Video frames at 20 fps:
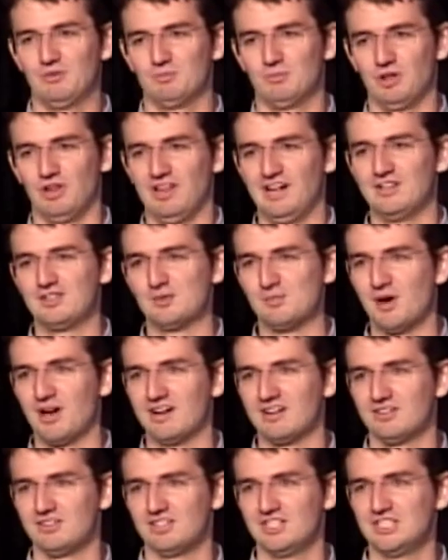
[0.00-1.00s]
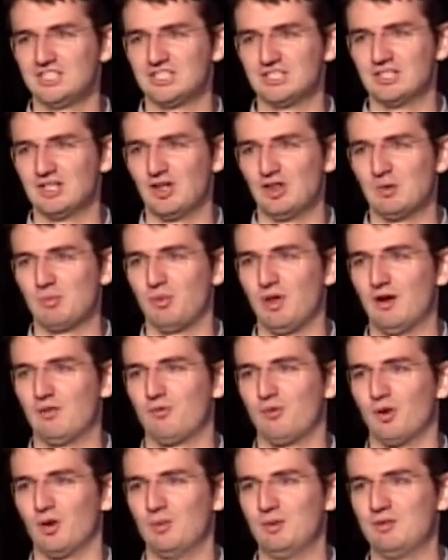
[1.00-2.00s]
related to monetization on the
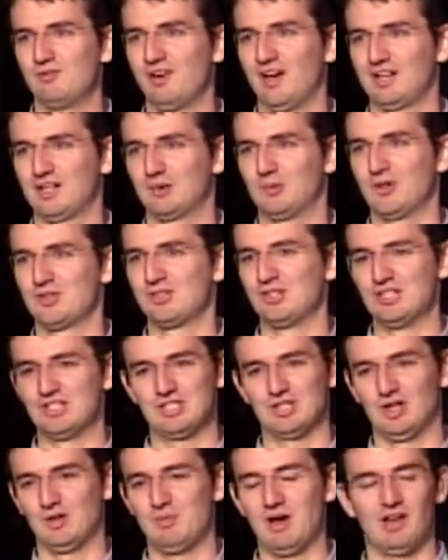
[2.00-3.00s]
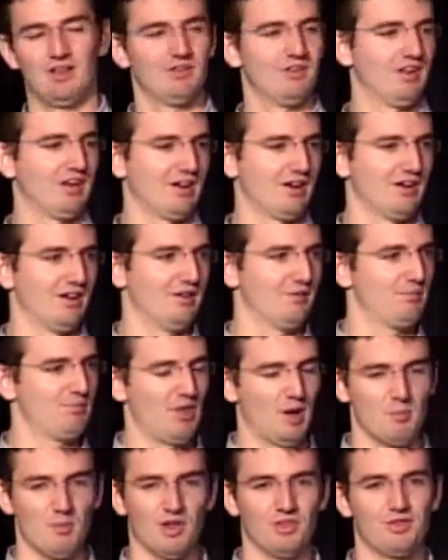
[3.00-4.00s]
platform. In fact, it wasn't until about like a
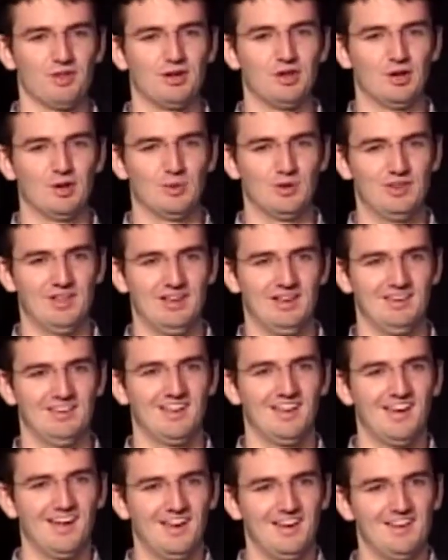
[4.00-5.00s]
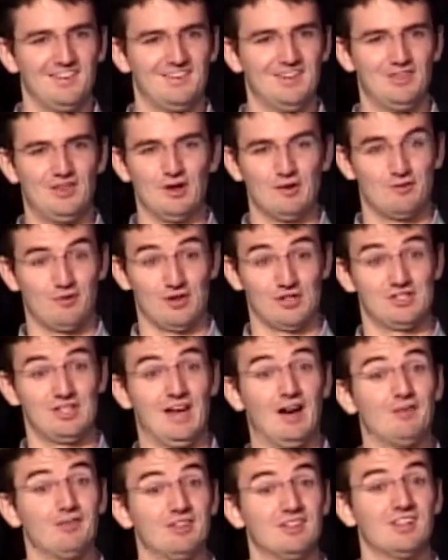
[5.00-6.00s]
month ago when they did their first
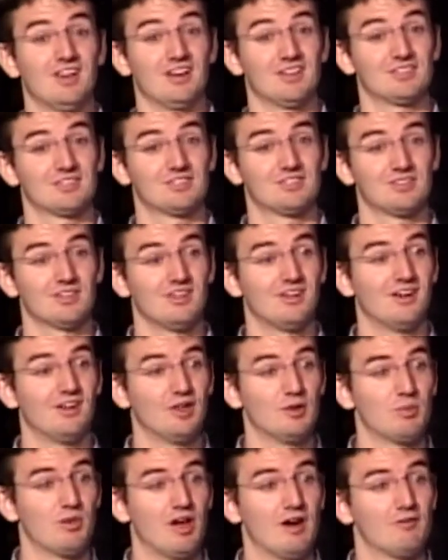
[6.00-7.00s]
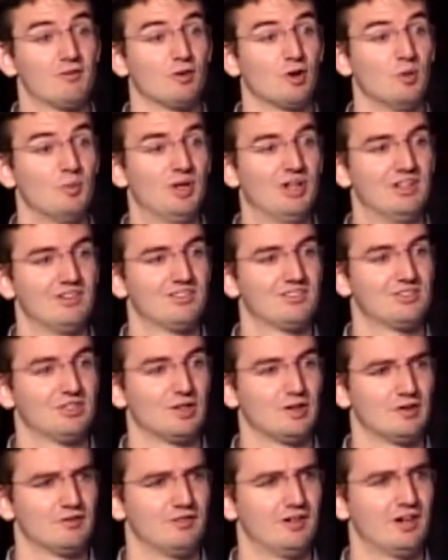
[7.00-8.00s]
alpha tests on the platform, and it's
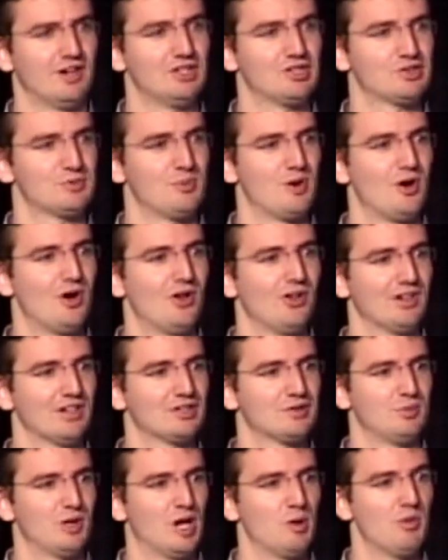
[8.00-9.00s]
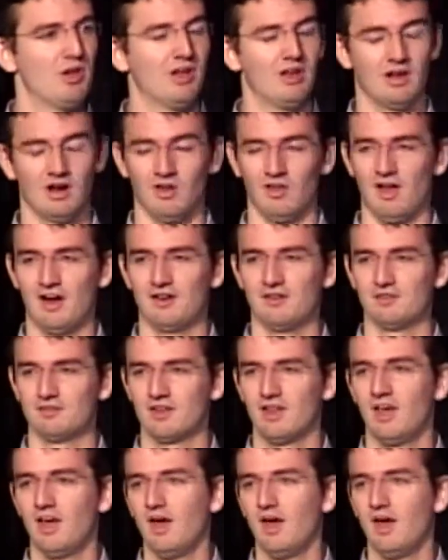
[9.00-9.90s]
still a very small experiment, and a lot of